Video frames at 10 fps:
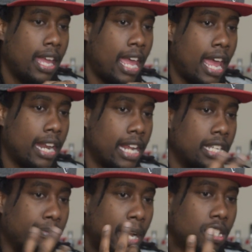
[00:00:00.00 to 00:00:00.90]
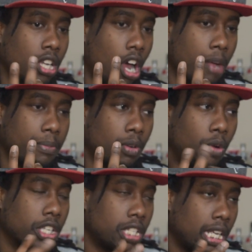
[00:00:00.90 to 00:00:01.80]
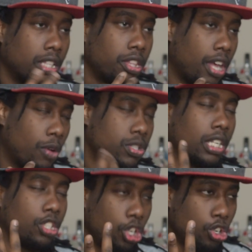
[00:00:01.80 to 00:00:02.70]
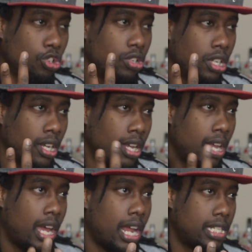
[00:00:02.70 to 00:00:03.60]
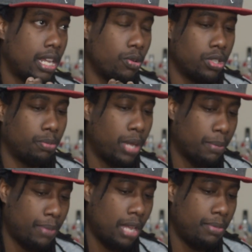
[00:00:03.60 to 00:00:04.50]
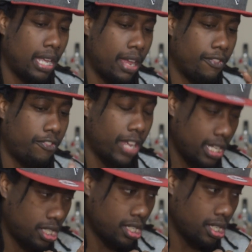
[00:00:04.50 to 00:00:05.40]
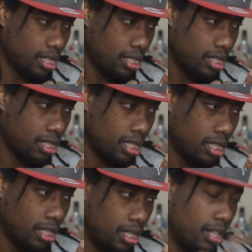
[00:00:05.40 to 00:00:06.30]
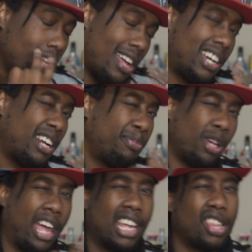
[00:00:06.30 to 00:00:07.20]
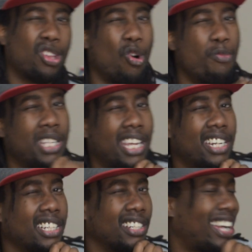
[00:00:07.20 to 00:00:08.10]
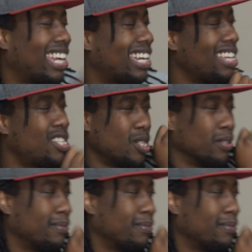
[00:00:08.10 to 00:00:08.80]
And I said my top, well, I was saying two. I said it was Big Baby and Face. I gotta throw Obi that in there. I got to.